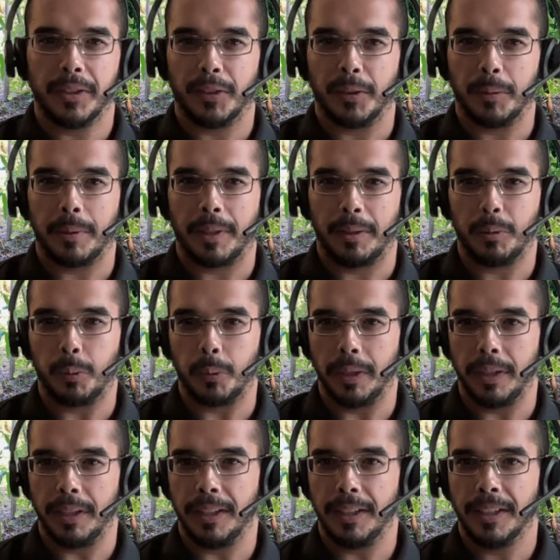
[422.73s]
Sometimes
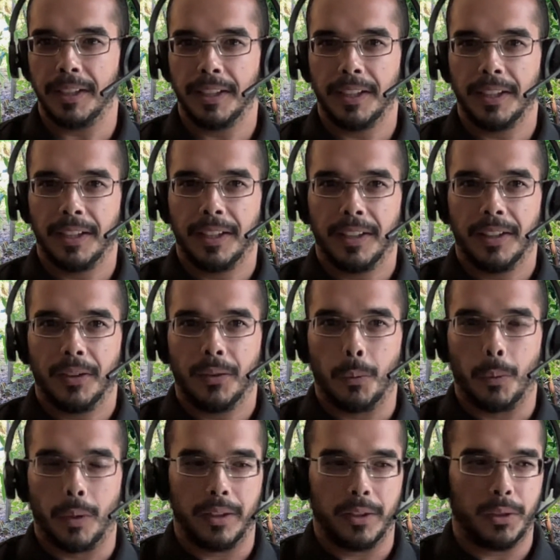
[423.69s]
we
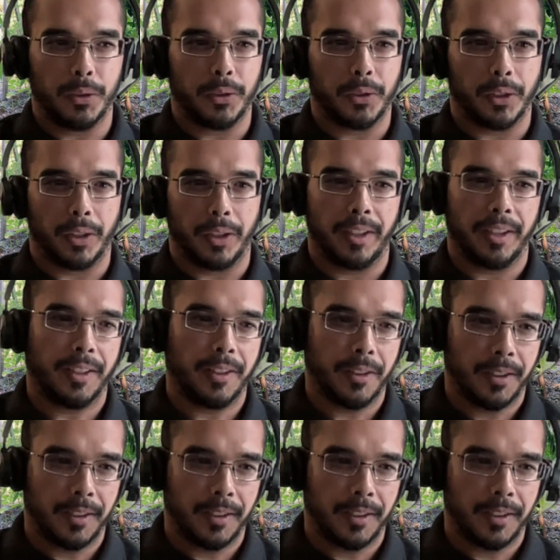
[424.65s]
want to start